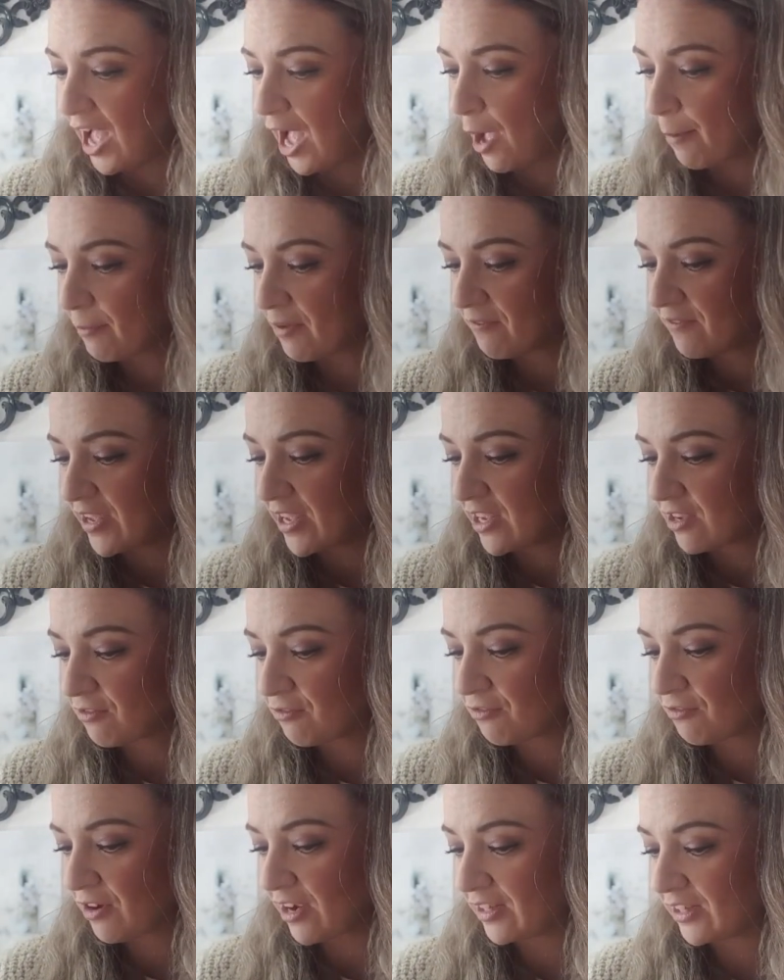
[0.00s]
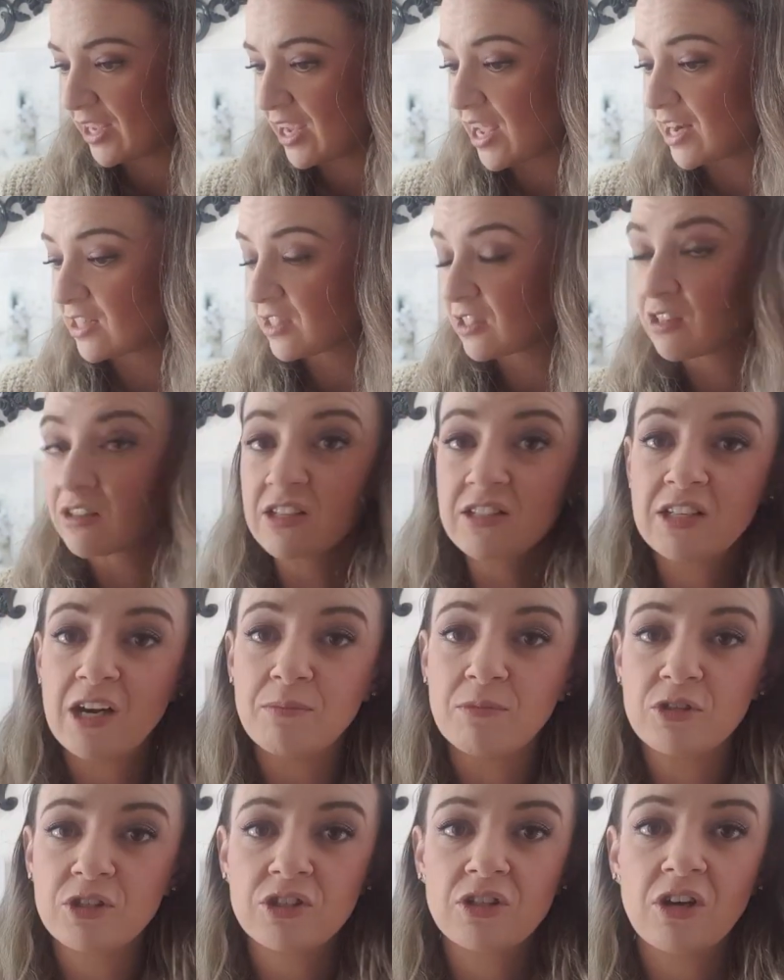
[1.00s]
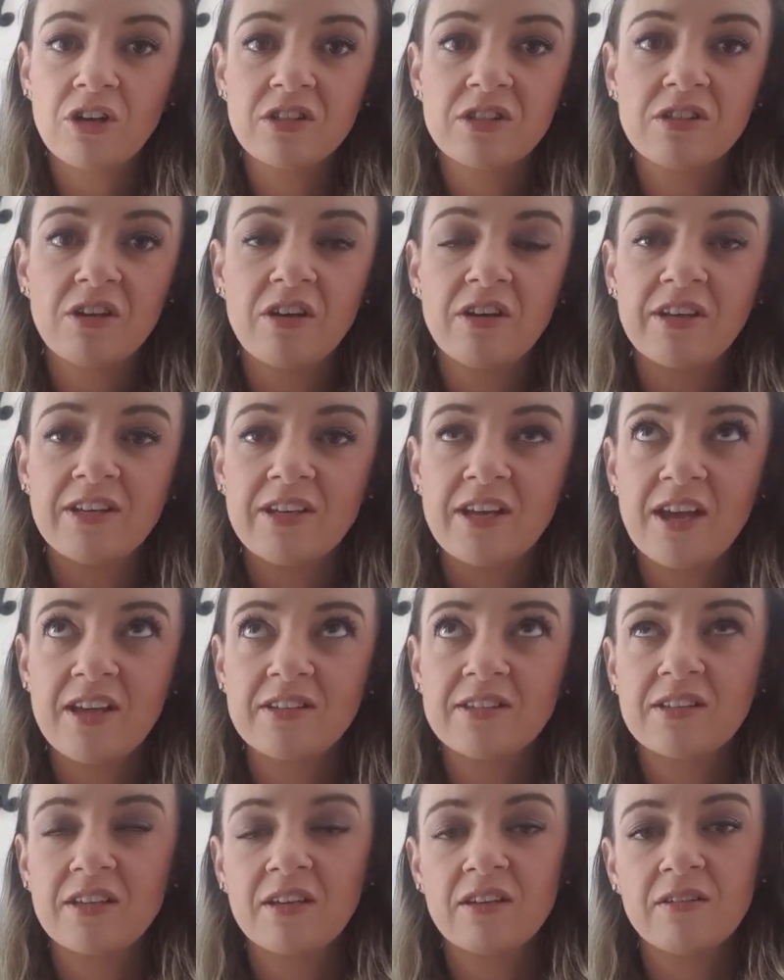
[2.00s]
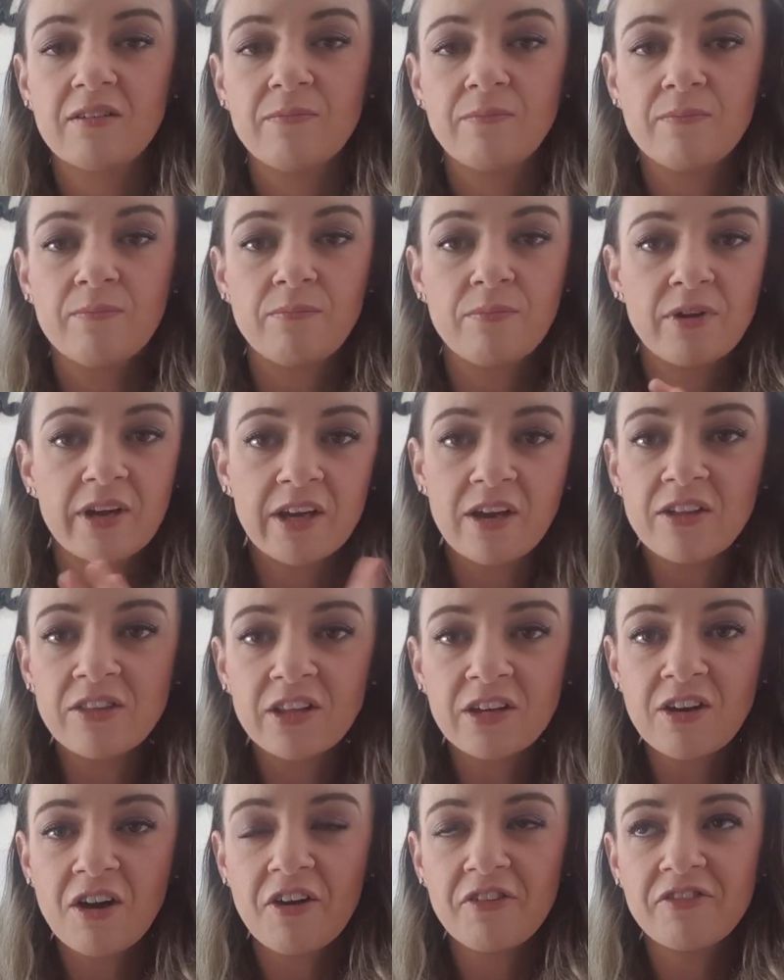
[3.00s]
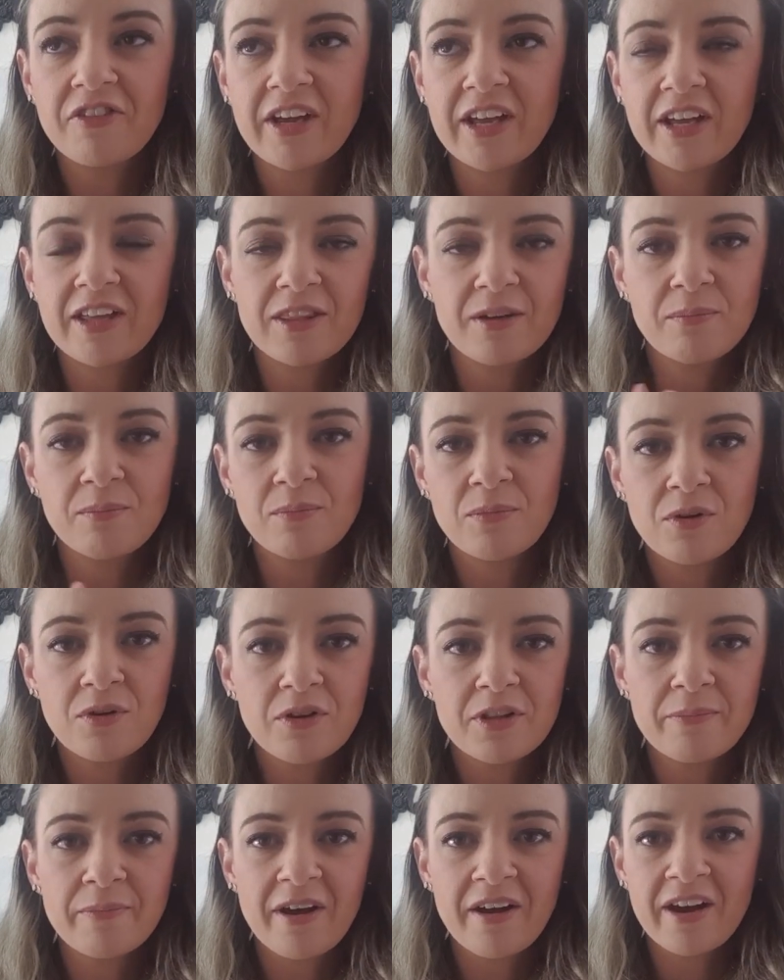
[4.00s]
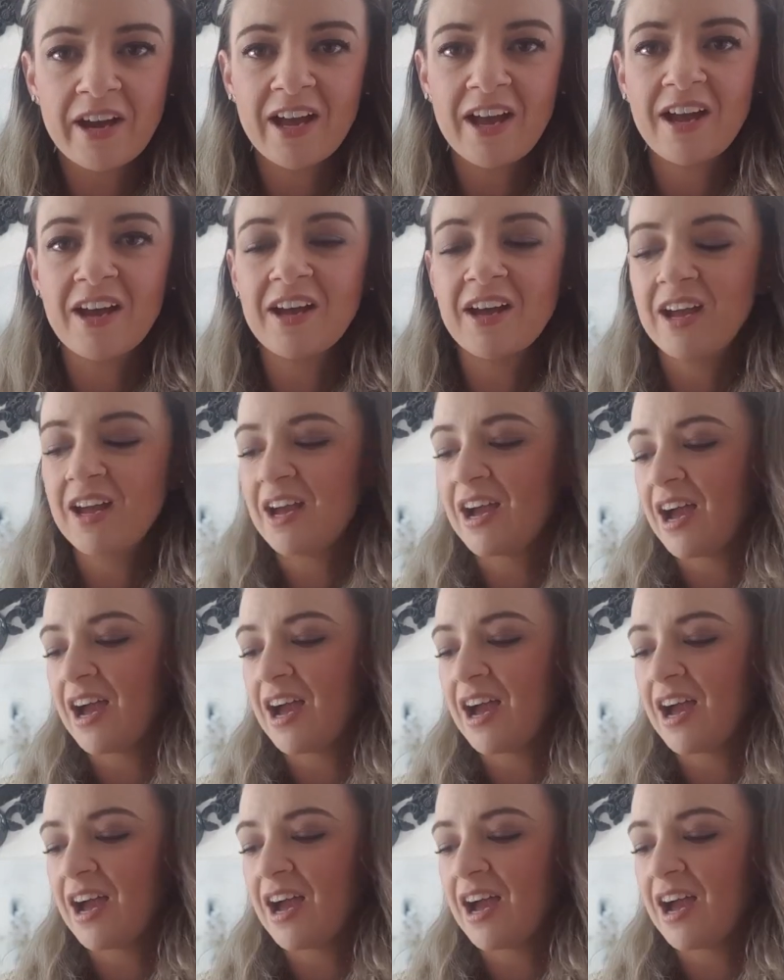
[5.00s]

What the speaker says: Vegan friendly, and it's got a double shot. So yes, bring on the coffee. The more the merrier.